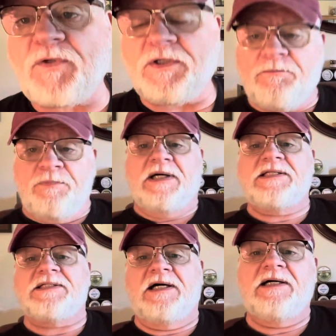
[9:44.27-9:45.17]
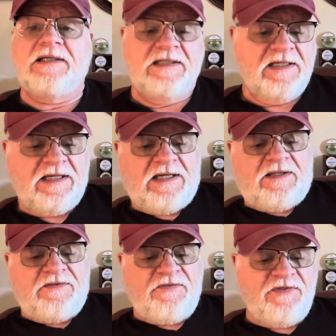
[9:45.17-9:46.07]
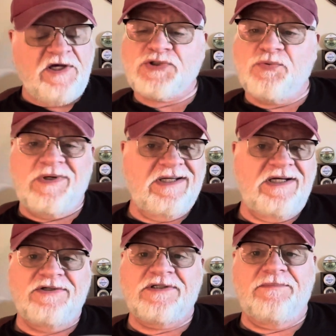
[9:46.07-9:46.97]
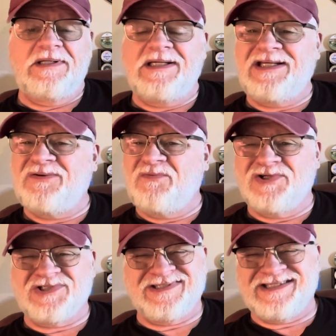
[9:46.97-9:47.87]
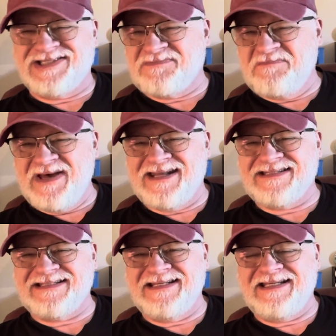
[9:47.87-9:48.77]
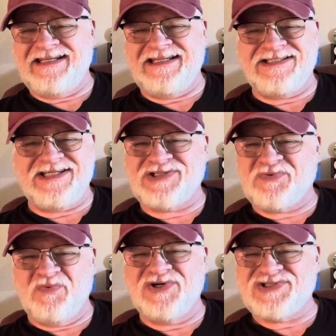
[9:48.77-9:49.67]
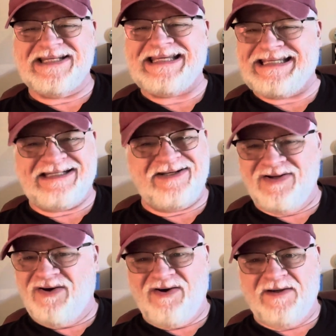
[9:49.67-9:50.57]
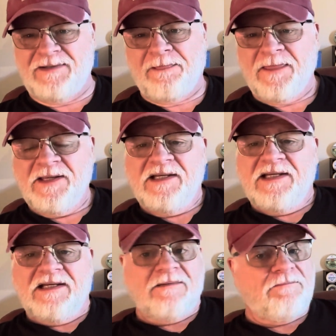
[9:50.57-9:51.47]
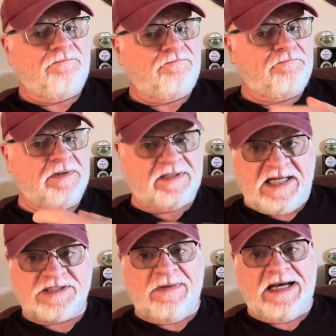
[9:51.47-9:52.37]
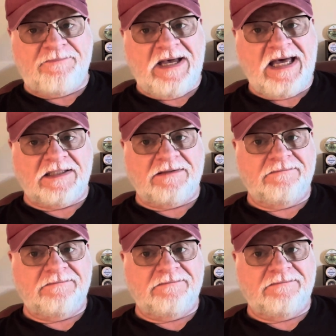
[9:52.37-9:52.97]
But this one here to me was just medicine-y. It just wasn't hitting on it. But that's my palate.